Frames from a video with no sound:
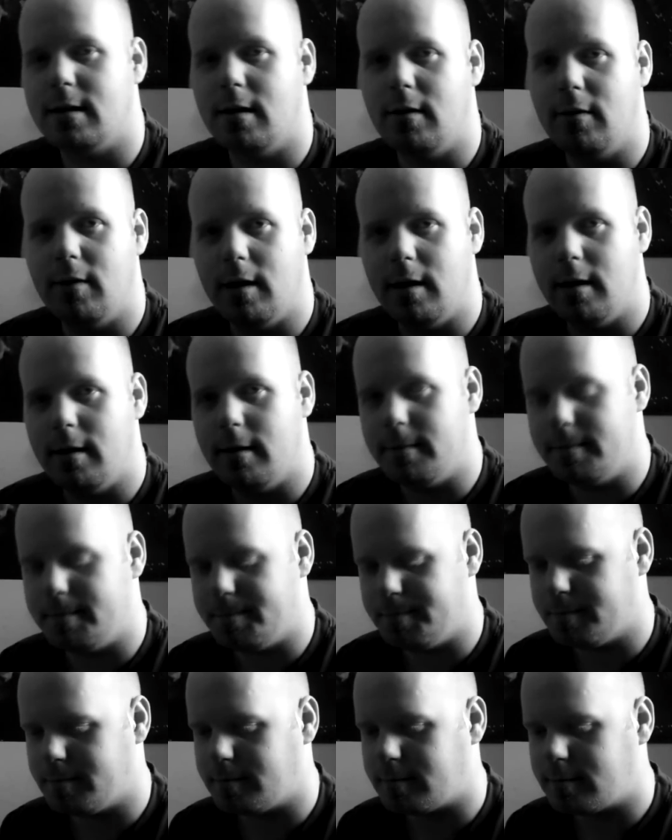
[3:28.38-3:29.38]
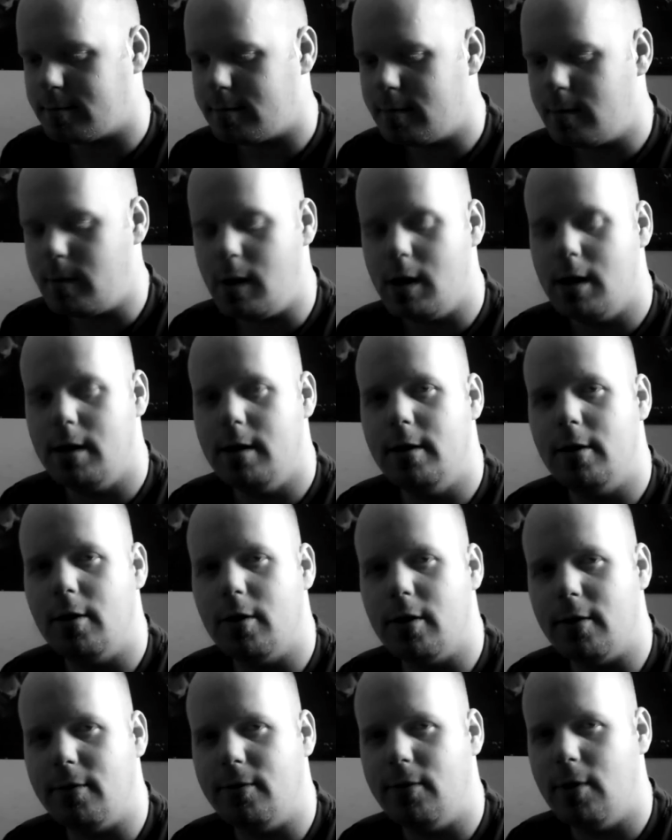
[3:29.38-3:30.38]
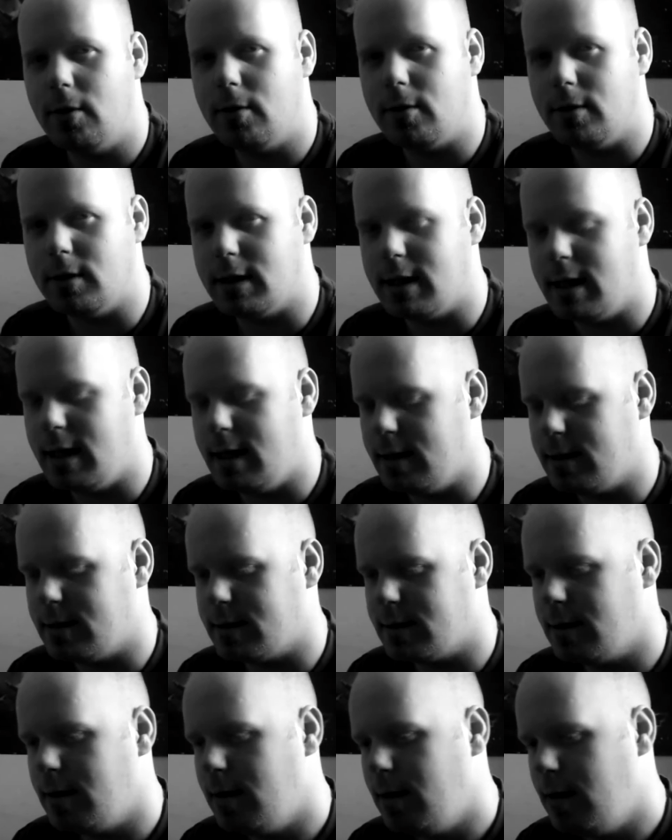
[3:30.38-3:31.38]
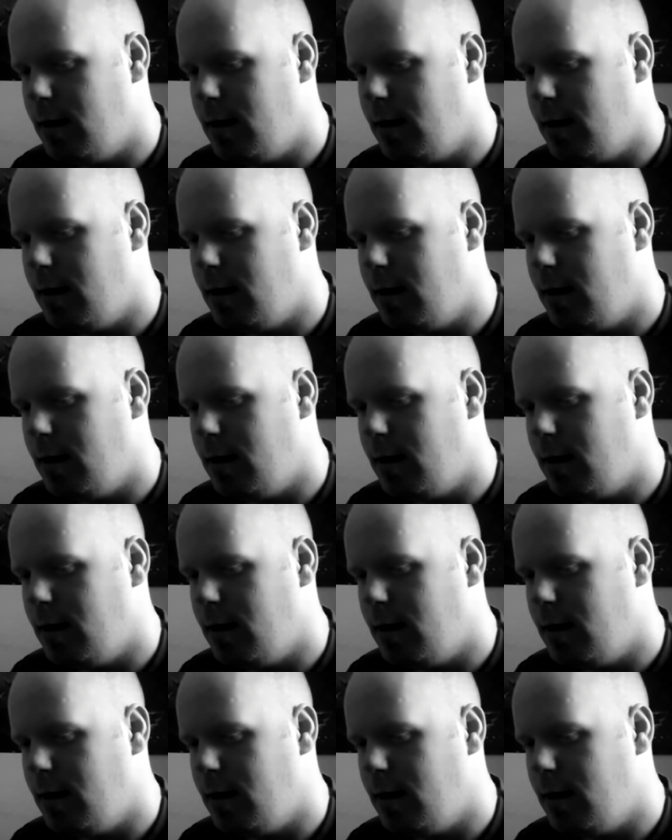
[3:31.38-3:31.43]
of the the vocal takes.